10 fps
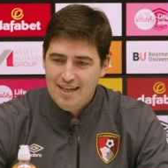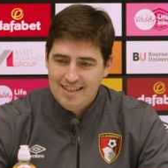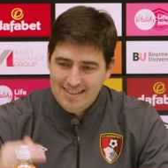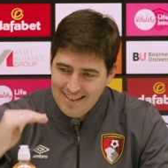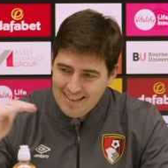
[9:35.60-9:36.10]

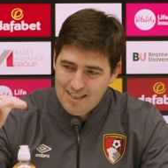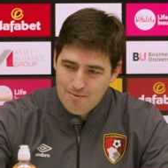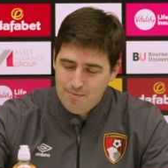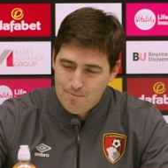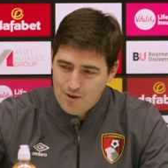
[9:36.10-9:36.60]
and they
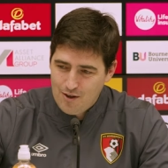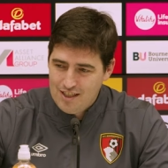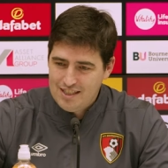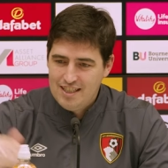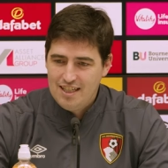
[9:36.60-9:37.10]
keep more or
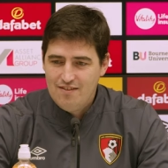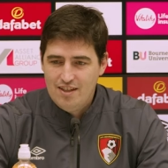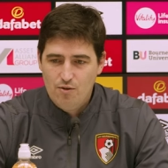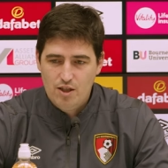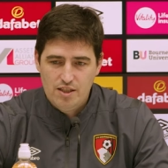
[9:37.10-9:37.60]
less the
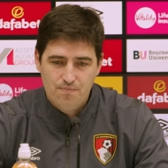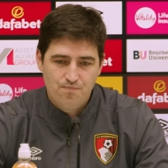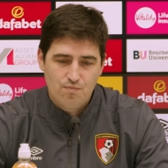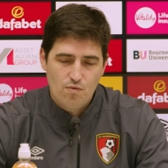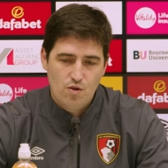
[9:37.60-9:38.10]
level
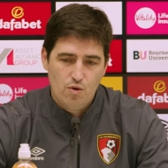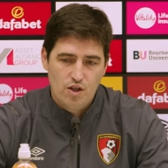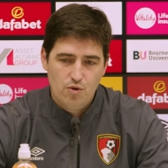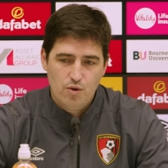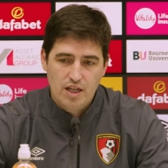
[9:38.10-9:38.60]
where
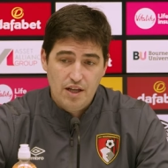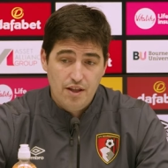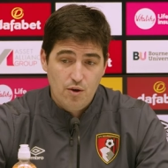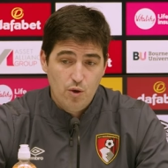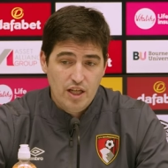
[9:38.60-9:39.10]
you are. I
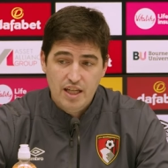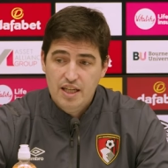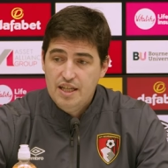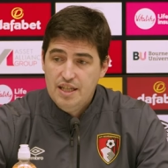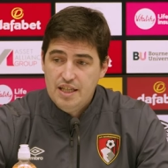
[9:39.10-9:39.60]
think we
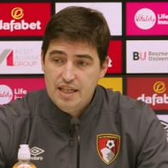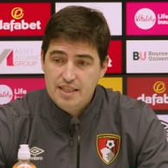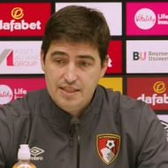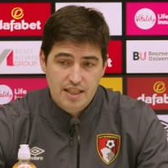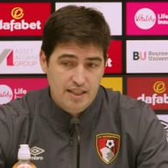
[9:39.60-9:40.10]

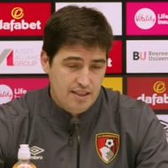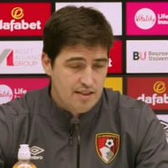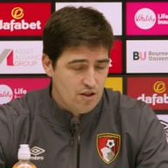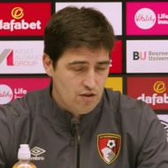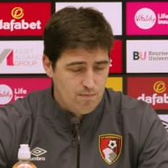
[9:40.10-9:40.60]
still need
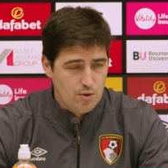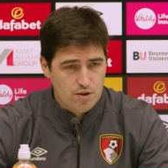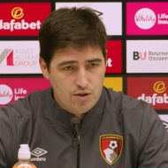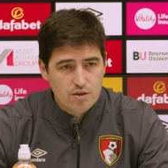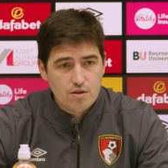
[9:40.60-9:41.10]
a lot of
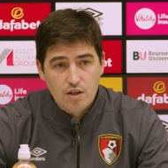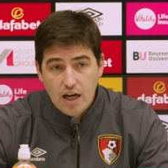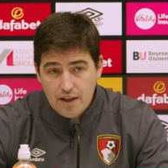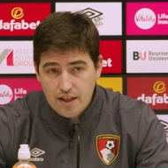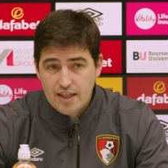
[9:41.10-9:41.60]
points.
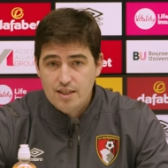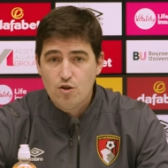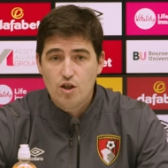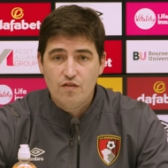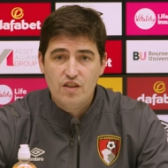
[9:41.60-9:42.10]
I think it's
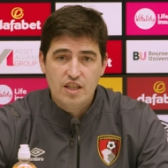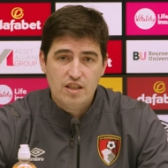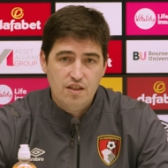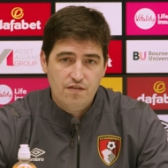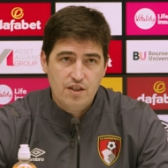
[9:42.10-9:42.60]
going to be a
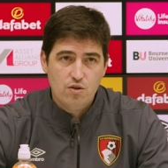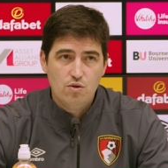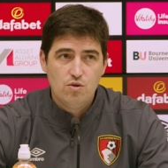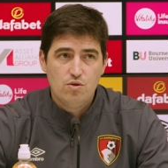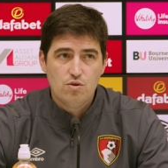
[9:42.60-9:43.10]

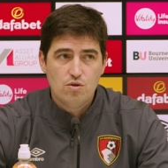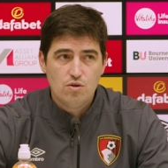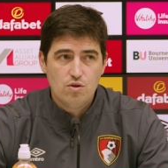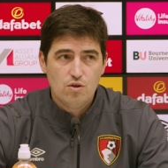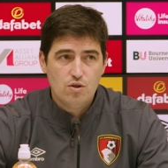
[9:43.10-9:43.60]
difficult
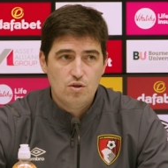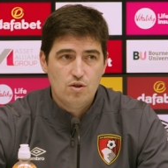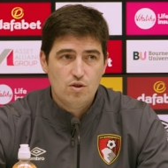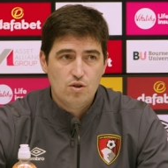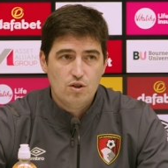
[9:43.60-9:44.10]

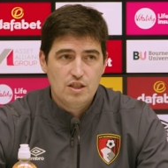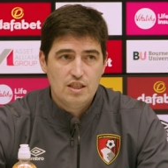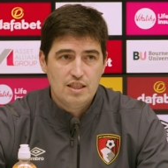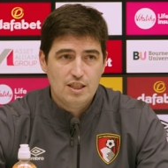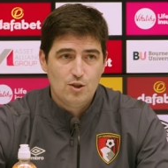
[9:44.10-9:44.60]

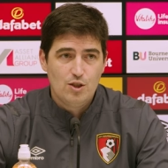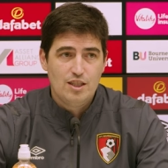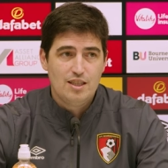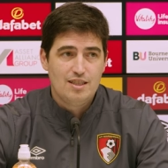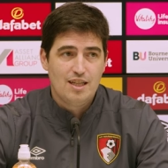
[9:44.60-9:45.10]
season
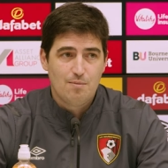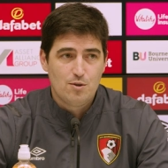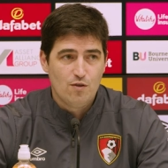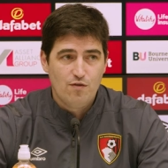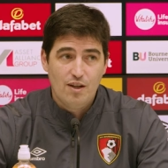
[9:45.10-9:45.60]
in
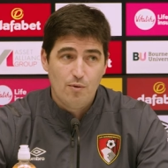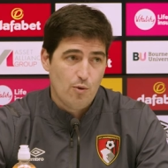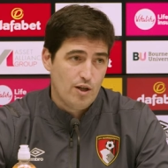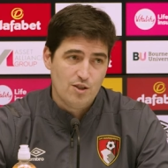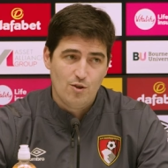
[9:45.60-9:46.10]
terms of
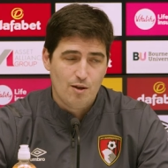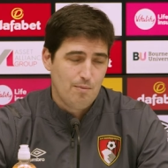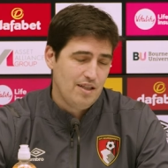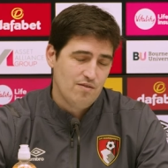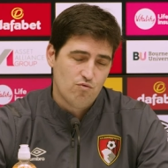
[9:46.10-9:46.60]
everyone is going to
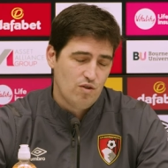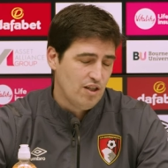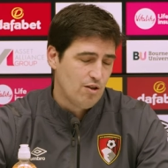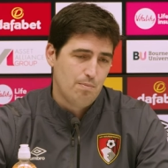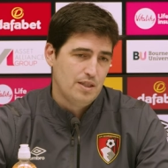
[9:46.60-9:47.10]
be
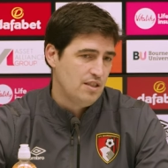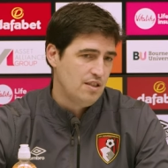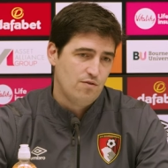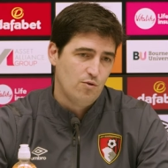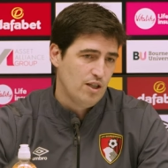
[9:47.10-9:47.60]
really
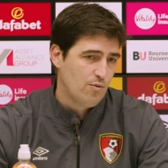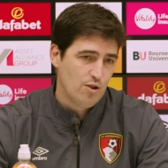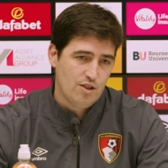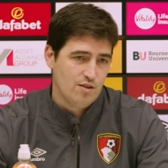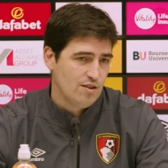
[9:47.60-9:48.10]
competitive. We are
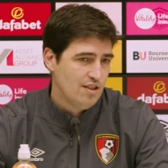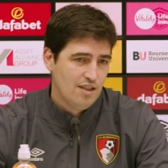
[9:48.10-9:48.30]
watching